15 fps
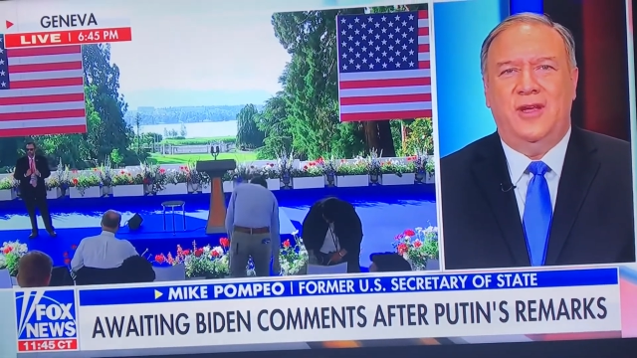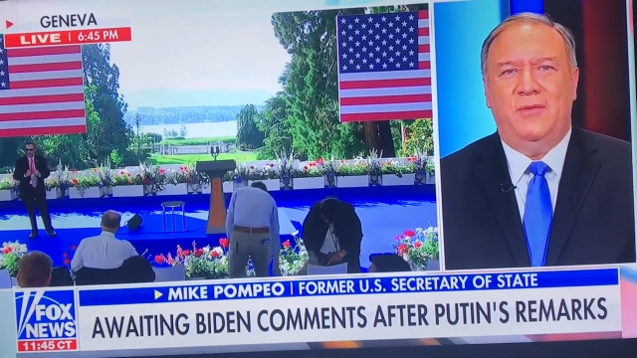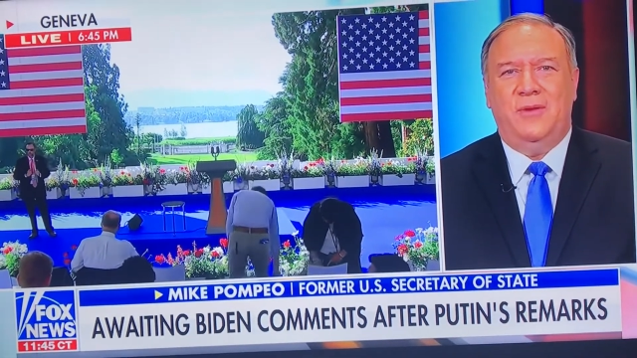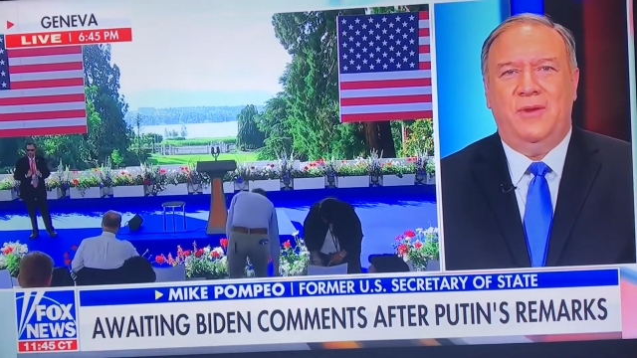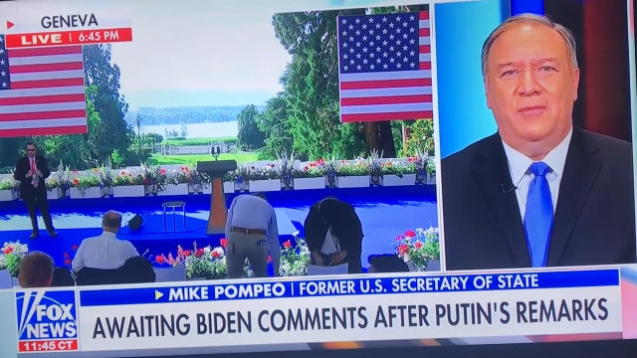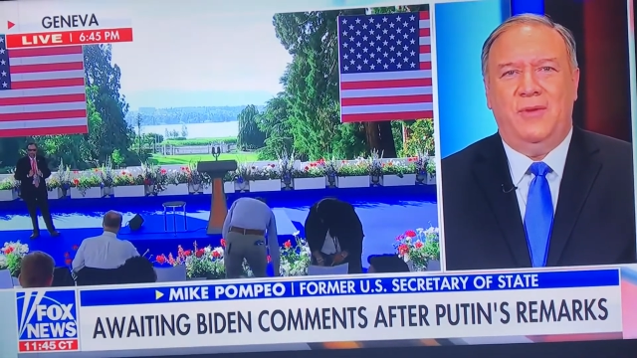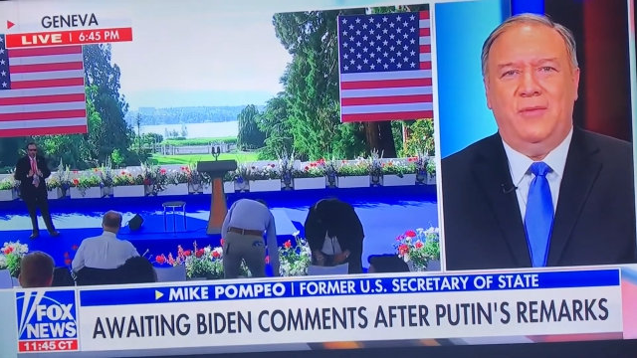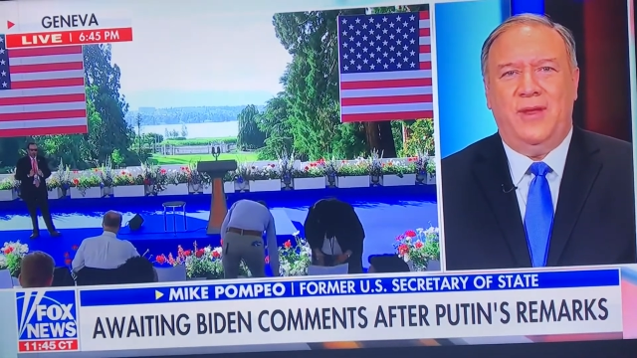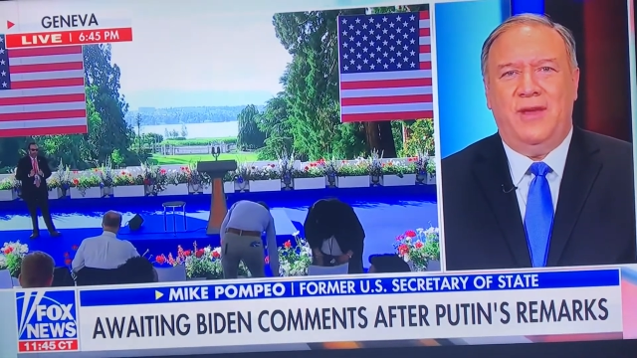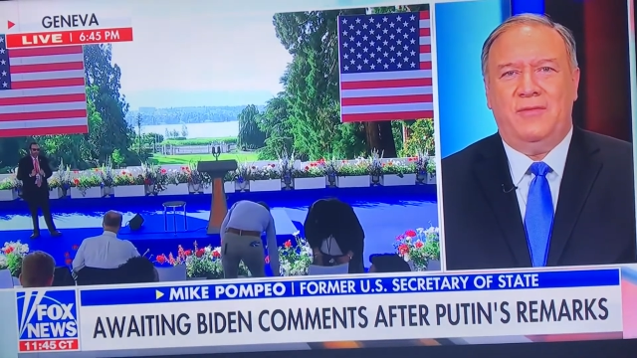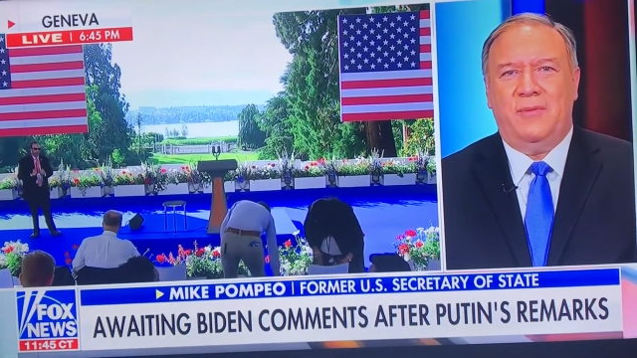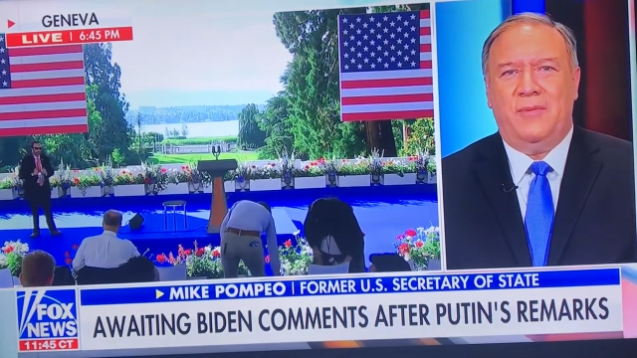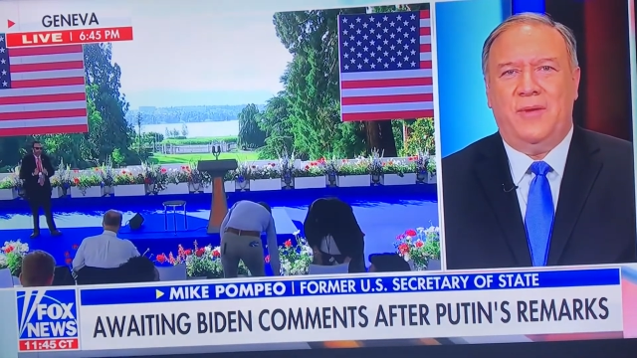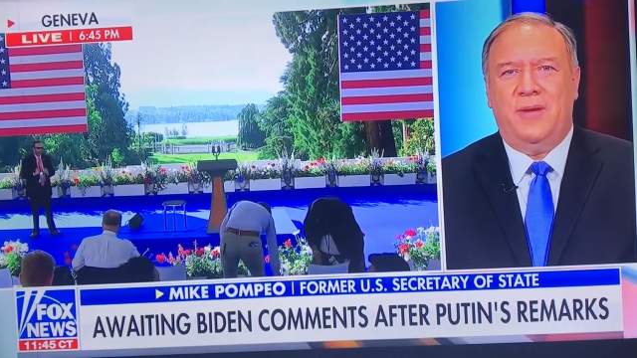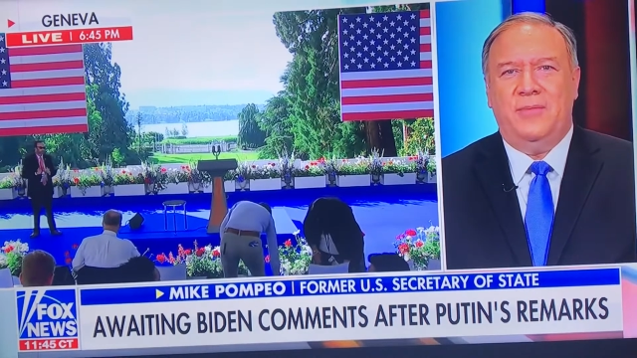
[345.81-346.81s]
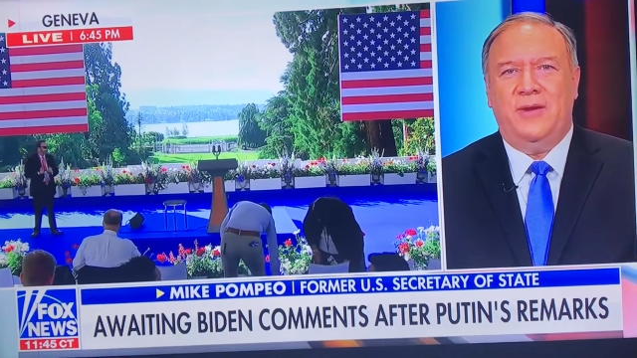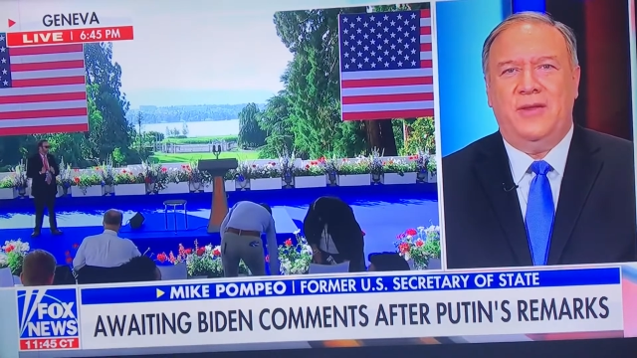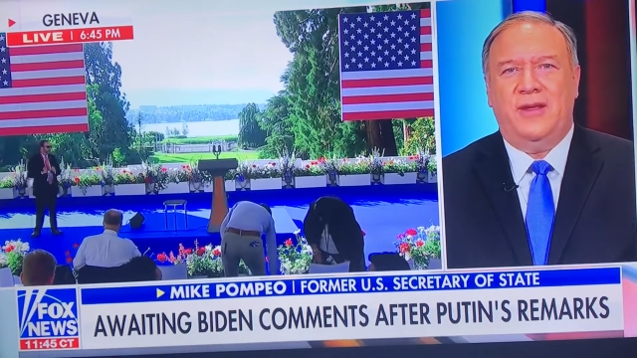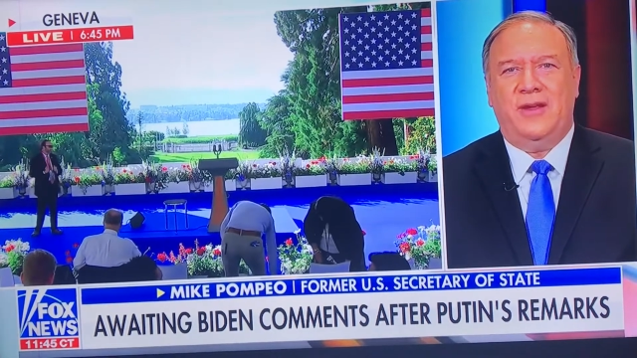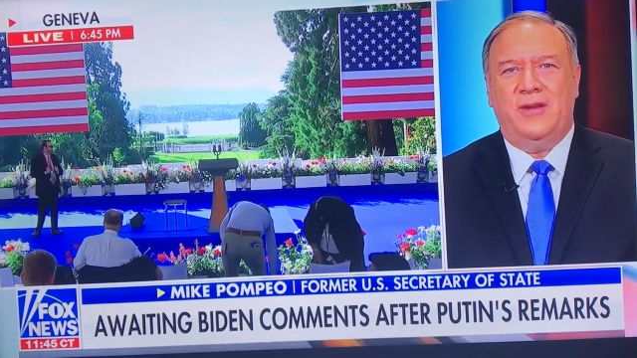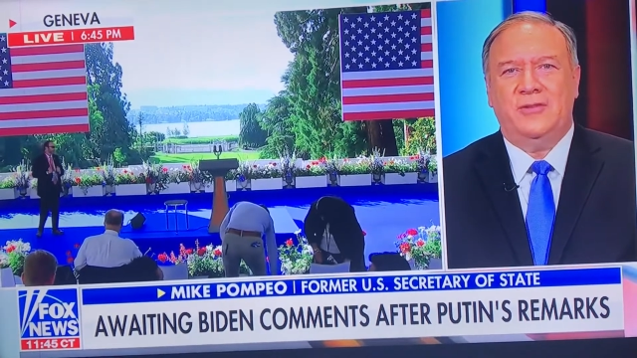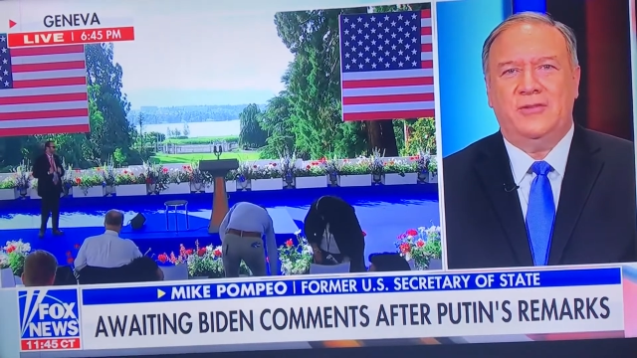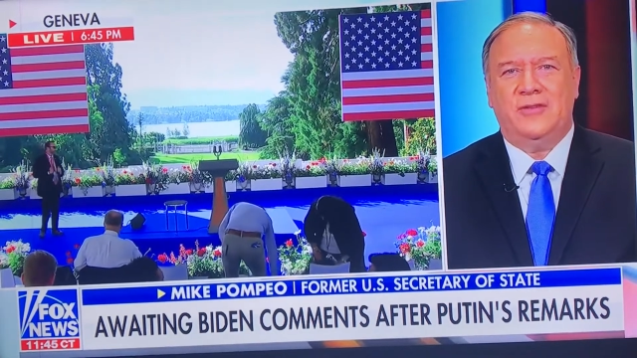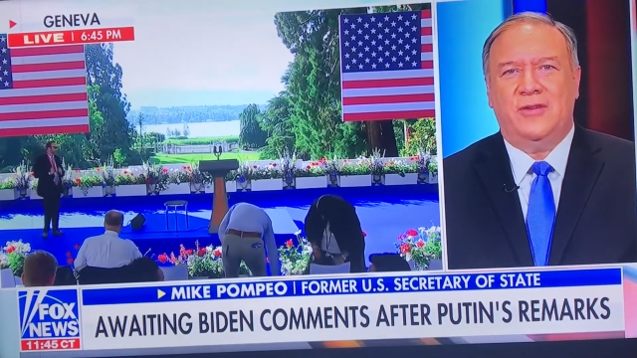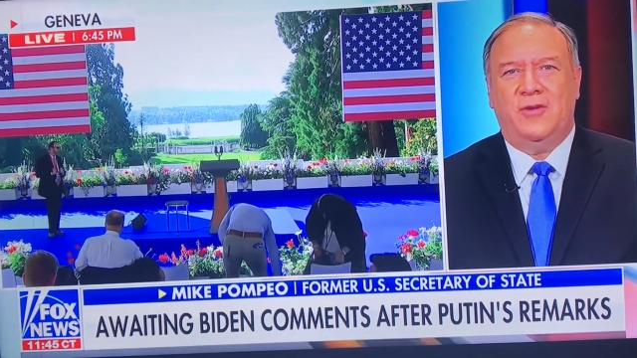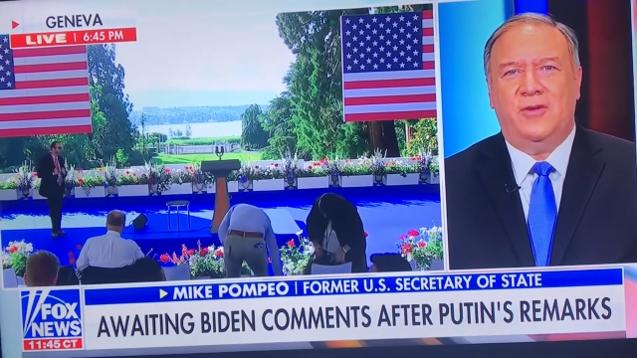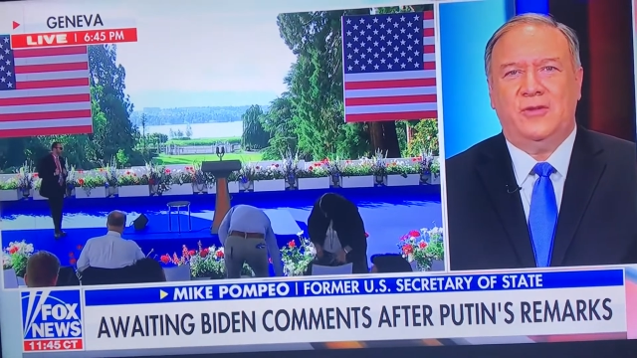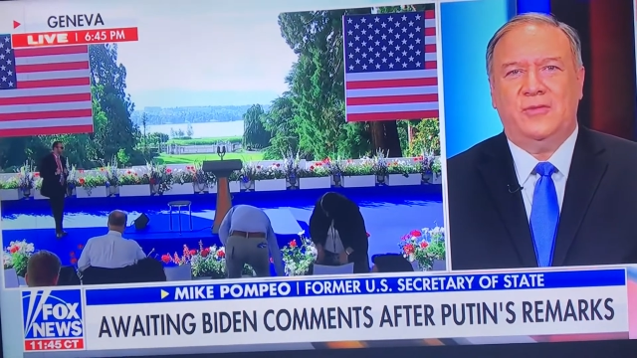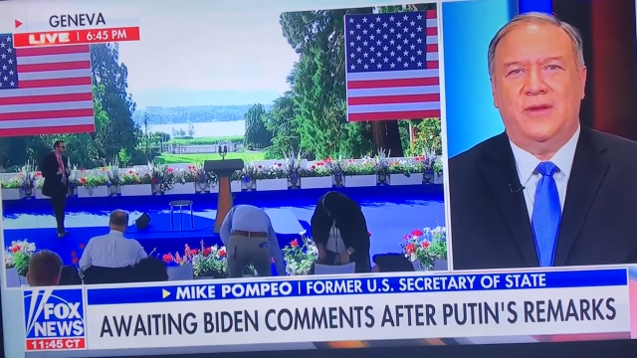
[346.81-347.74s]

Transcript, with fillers: When, when we have a problem here, it goes to court.